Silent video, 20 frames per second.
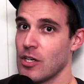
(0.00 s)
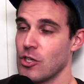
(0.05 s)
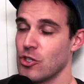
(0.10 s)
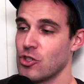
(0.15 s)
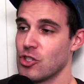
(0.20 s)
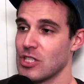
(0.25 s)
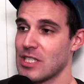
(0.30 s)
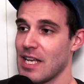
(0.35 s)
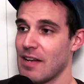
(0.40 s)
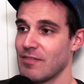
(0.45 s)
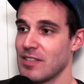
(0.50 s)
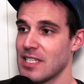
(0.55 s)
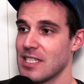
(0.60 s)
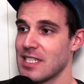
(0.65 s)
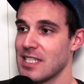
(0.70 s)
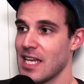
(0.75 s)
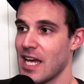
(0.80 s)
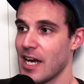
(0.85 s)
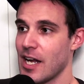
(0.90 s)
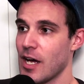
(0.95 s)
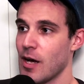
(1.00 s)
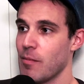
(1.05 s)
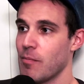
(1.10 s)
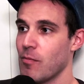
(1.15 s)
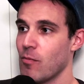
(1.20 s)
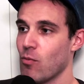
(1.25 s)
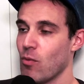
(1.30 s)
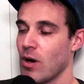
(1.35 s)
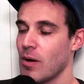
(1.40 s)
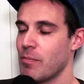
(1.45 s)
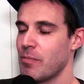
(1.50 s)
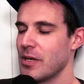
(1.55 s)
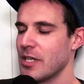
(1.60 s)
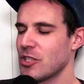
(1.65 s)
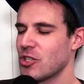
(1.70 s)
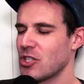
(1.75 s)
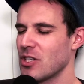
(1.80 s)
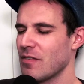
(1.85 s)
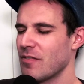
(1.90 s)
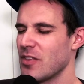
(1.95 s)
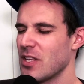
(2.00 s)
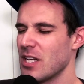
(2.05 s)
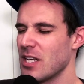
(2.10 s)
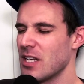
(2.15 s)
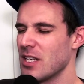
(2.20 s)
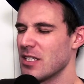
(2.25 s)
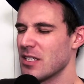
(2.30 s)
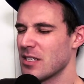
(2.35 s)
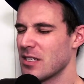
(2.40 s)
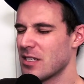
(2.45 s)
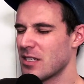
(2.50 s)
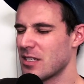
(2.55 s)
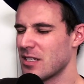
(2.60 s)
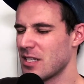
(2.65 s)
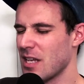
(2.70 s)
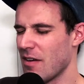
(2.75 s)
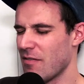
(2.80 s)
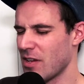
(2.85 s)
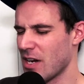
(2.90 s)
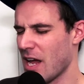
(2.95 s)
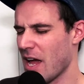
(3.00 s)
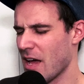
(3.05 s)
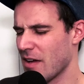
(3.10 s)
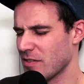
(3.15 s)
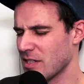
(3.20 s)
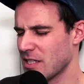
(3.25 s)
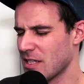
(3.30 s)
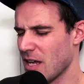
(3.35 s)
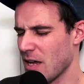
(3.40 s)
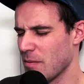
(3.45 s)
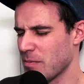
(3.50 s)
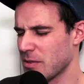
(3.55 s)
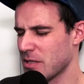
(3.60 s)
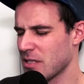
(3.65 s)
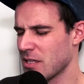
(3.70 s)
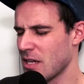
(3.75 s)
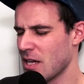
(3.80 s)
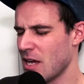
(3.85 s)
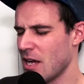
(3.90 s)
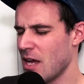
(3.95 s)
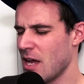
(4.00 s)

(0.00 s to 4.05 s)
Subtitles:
You just have to set up one pitch shift that is 7 half steps,